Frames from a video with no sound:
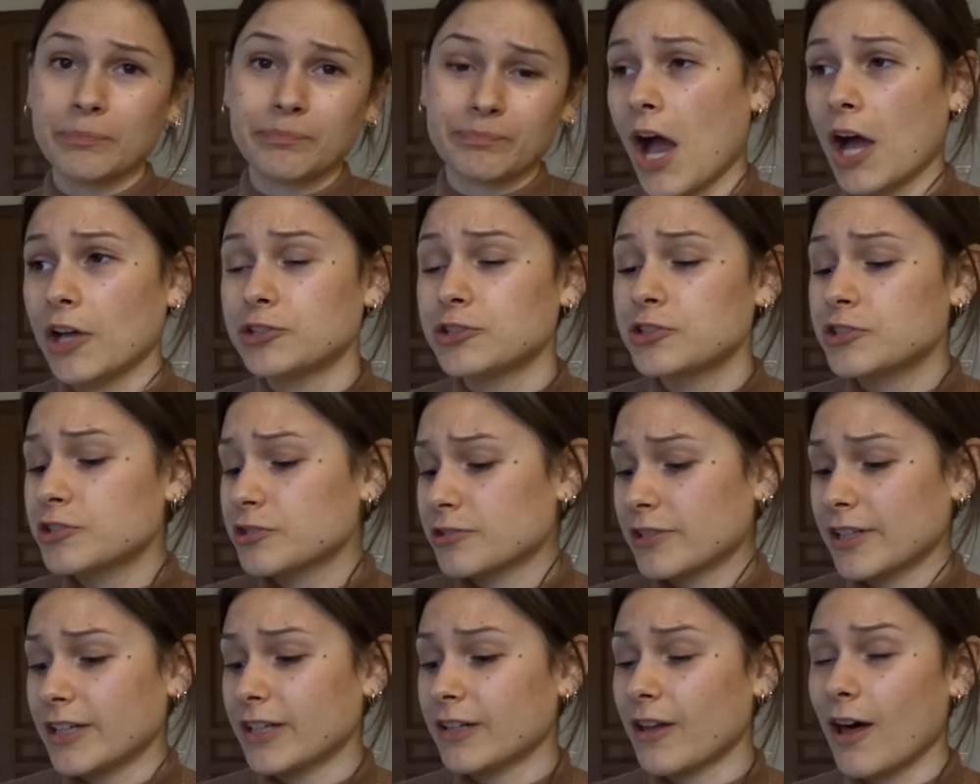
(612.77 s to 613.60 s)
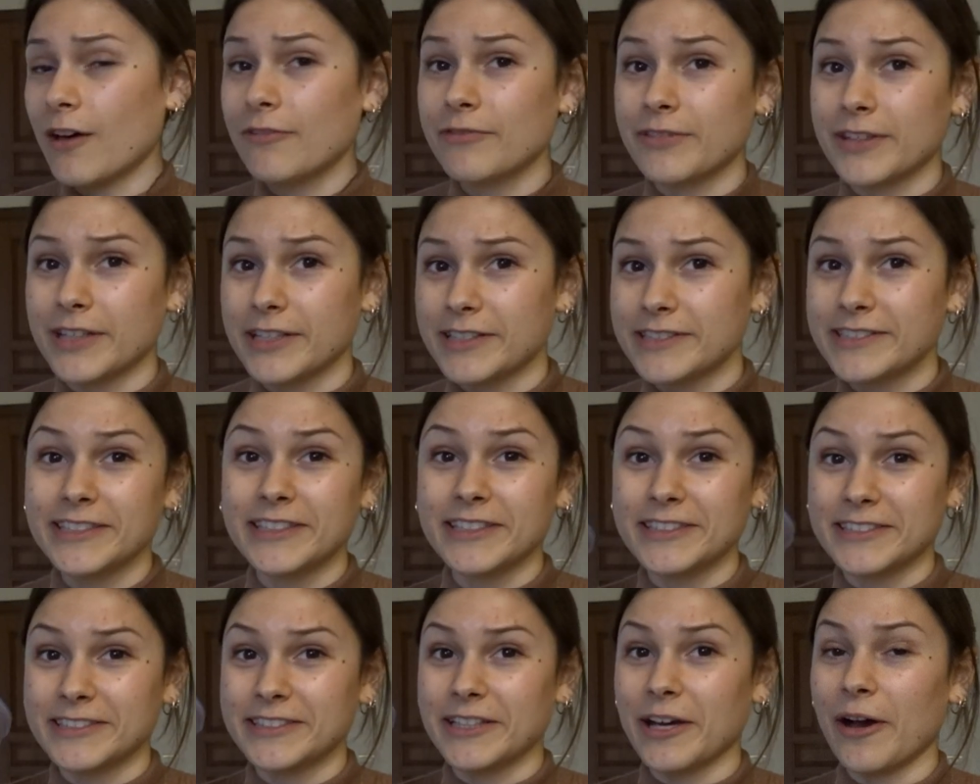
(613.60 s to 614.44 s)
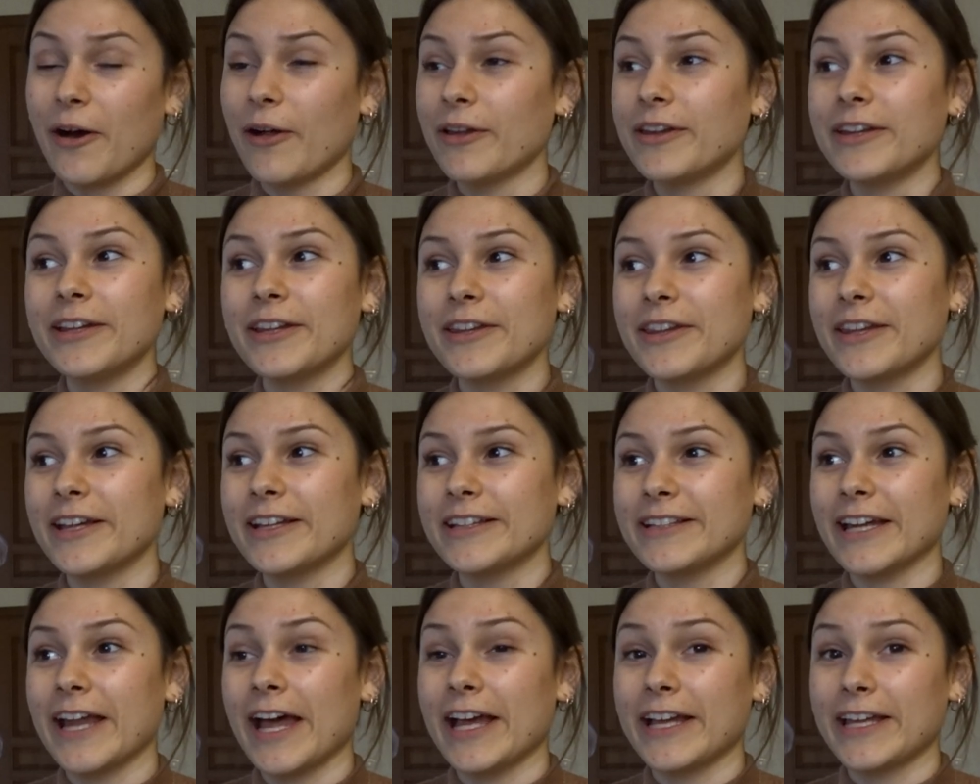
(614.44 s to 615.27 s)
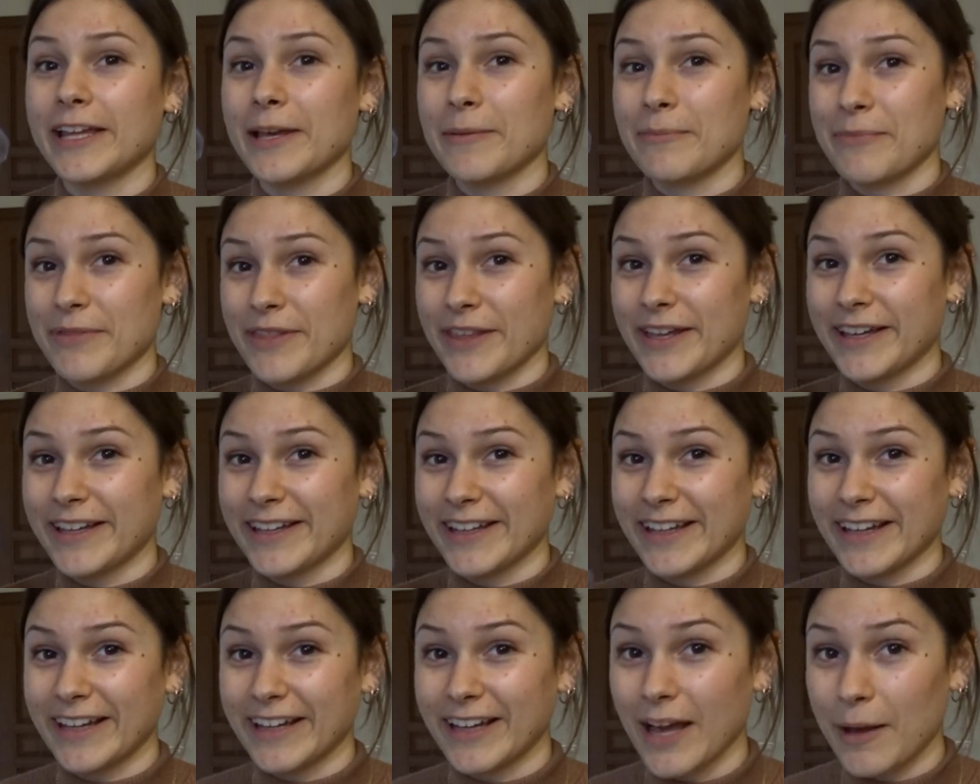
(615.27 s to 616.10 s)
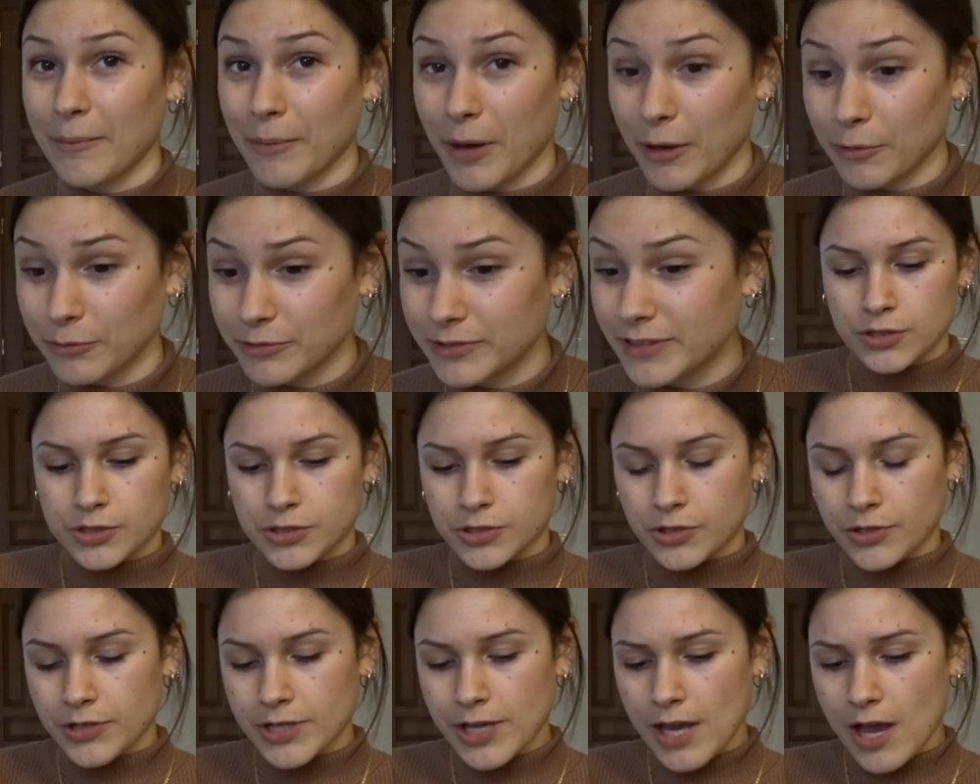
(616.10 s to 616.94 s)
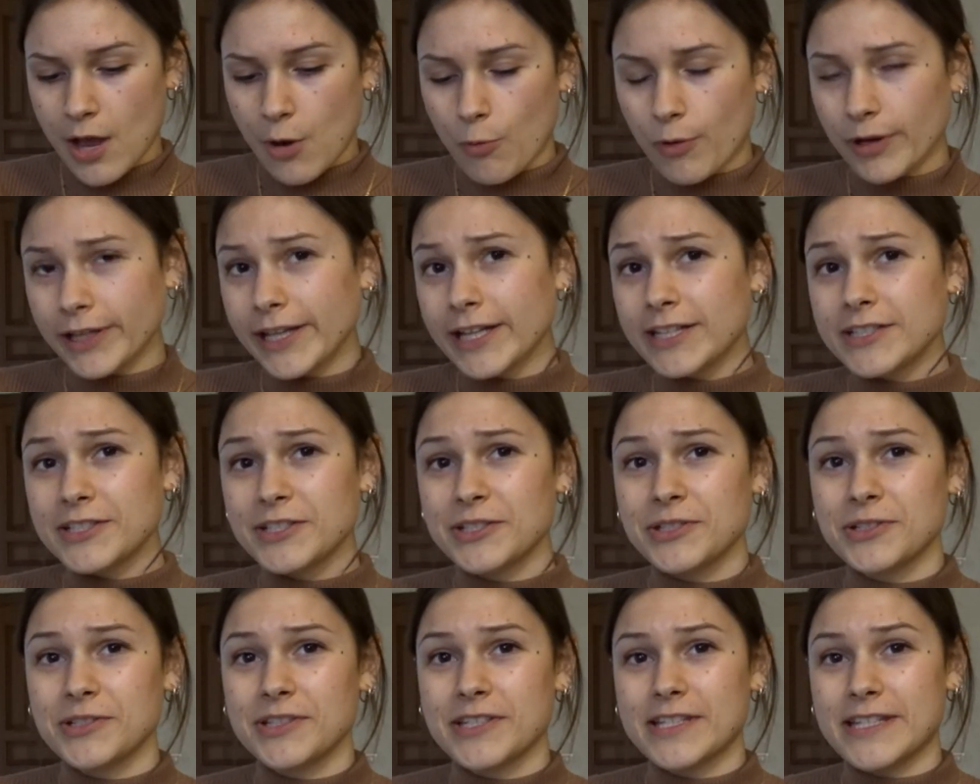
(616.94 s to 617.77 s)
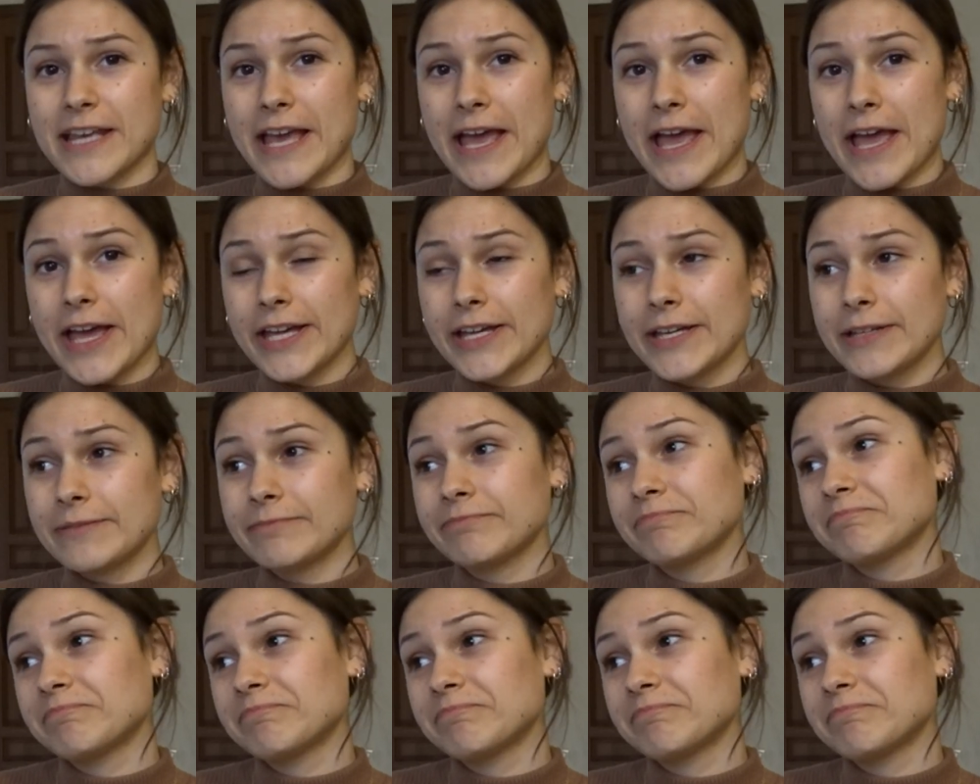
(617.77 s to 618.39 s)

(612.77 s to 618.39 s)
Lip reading: I just really love this. This is the only thing that I keep thinking about. So yeah, what else to say?